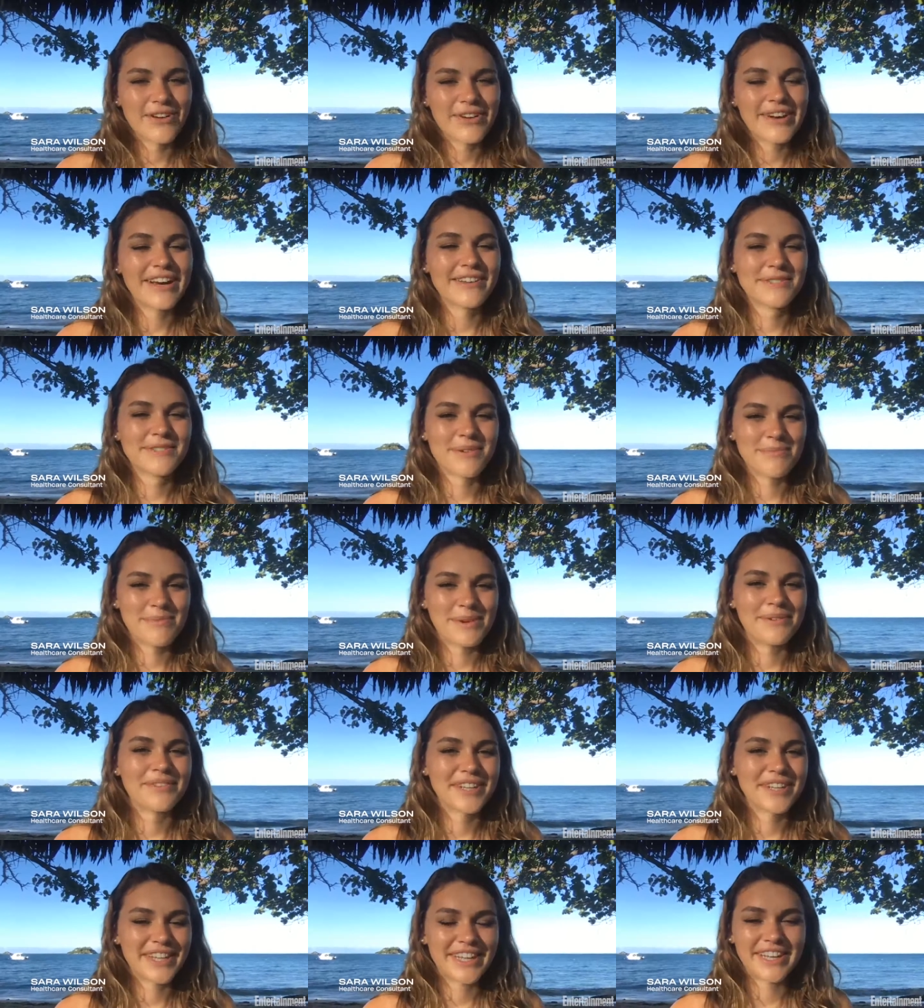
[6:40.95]
vote outs would
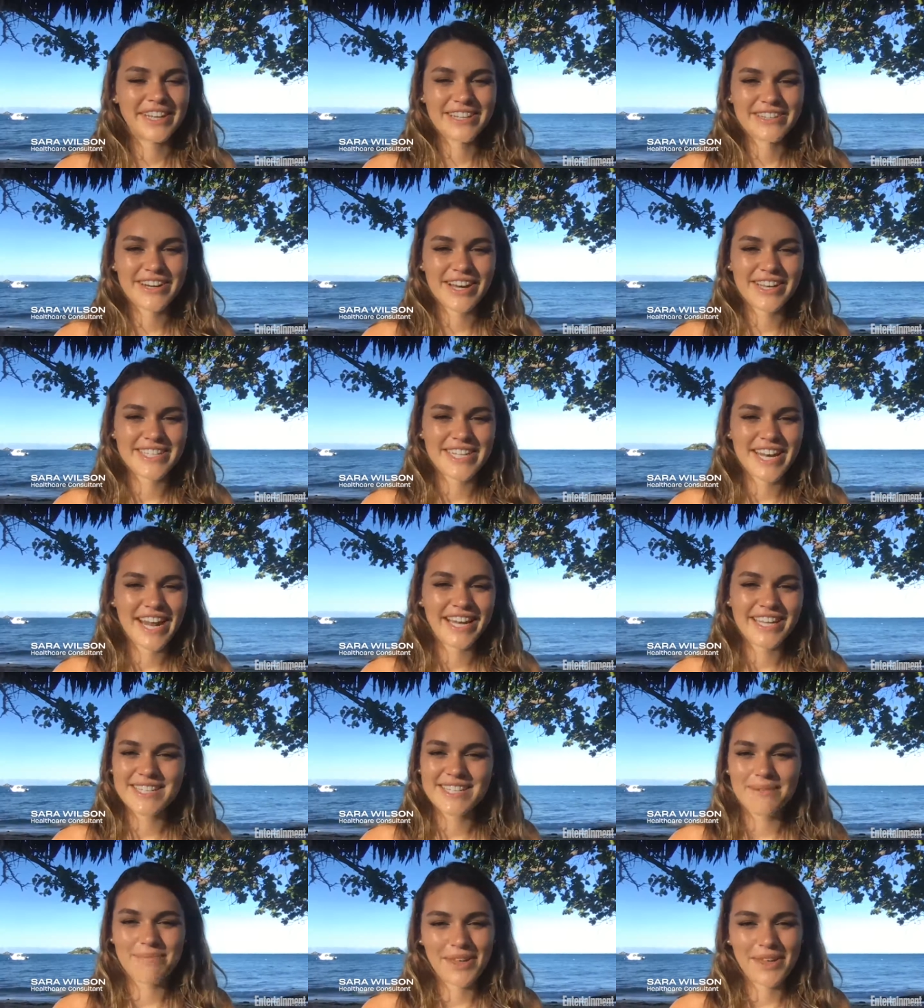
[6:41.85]
be really interesting
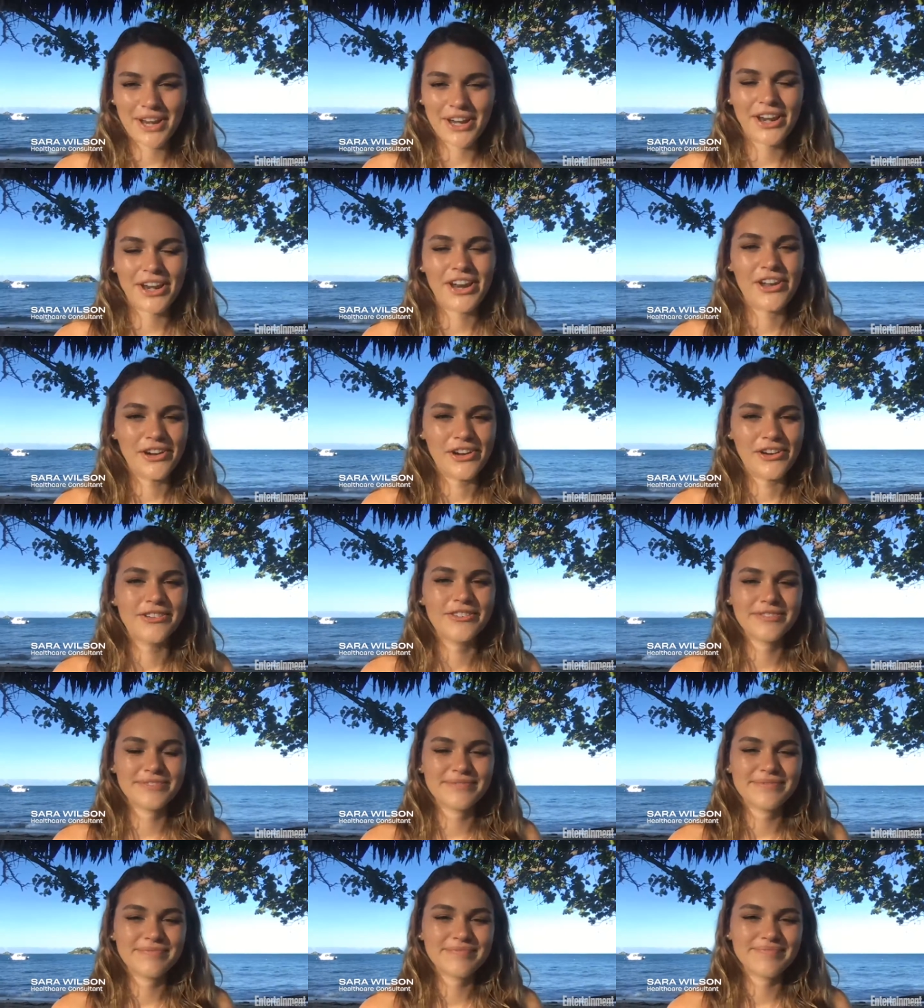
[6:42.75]
and something new.